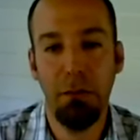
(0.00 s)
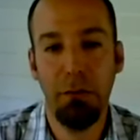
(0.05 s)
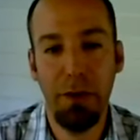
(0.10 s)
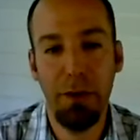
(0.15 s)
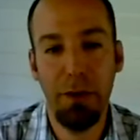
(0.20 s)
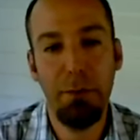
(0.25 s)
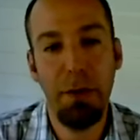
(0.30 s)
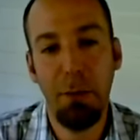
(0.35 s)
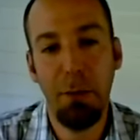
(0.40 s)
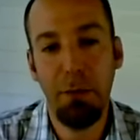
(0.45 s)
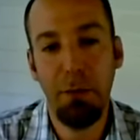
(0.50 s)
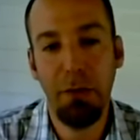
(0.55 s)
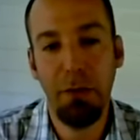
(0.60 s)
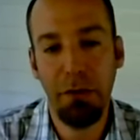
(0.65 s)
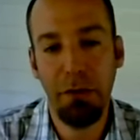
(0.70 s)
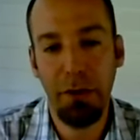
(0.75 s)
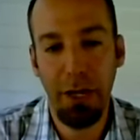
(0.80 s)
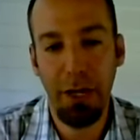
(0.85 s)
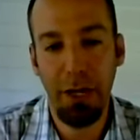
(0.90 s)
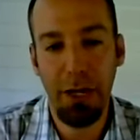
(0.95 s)

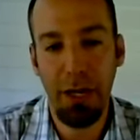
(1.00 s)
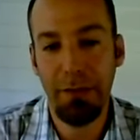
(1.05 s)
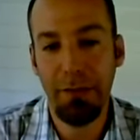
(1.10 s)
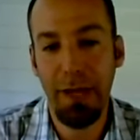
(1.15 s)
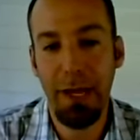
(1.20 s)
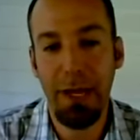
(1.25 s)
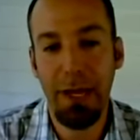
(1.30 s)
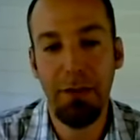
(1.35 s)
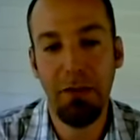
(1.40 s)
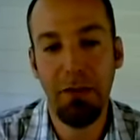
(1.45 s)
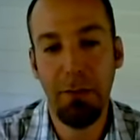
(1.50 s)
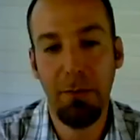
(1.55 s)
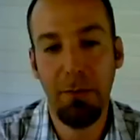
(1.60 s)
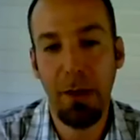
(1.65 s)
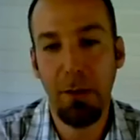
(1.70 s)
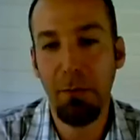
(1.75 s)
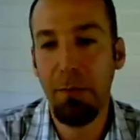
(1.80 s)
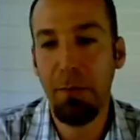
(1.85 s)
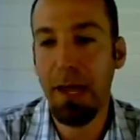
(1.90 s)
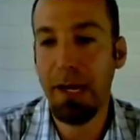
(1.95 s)
republish it as
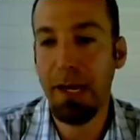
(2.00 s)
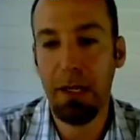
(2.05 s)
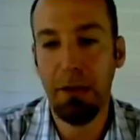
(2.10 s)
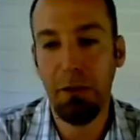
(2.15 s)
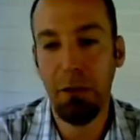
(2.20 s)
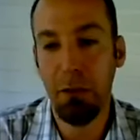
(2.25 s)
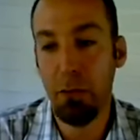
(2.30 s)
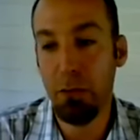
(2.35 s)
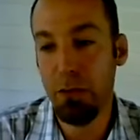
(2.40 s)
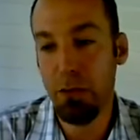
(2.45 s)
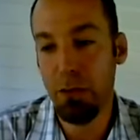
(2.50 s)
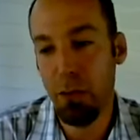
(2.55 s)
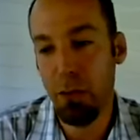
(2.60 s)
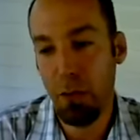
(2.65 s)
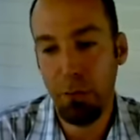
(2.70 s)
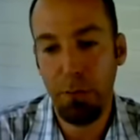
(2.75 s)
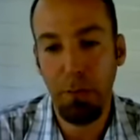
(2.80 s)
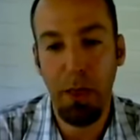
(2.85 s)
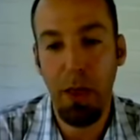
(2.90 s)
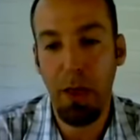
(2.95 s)
HTML back into
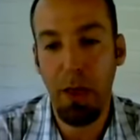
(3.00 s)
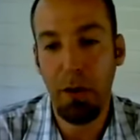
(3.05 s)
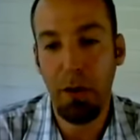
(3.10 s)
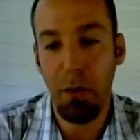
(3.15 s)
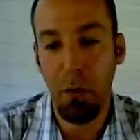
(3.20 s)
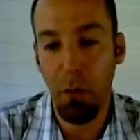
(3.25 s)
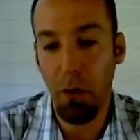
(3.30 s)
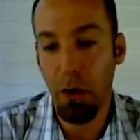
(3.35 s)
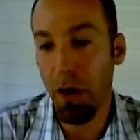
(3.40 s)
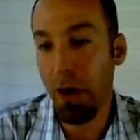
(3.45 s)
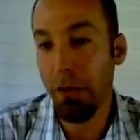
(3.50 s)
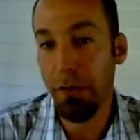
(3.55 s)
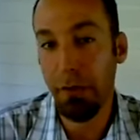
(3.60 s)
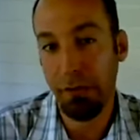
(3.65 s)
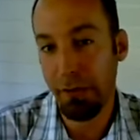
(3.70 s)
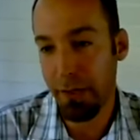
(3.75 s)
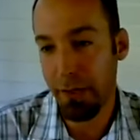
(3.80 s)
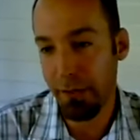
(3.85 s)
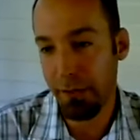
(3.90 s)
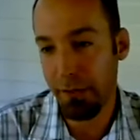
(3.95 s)
your blog or other
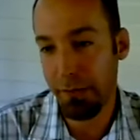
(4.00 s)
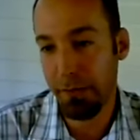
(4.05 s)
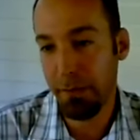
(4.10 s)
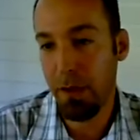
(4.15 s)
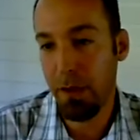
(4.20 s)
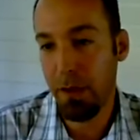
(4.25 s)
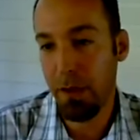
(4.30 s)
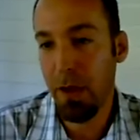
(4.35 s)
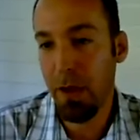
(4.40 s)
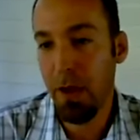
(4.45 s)
sites.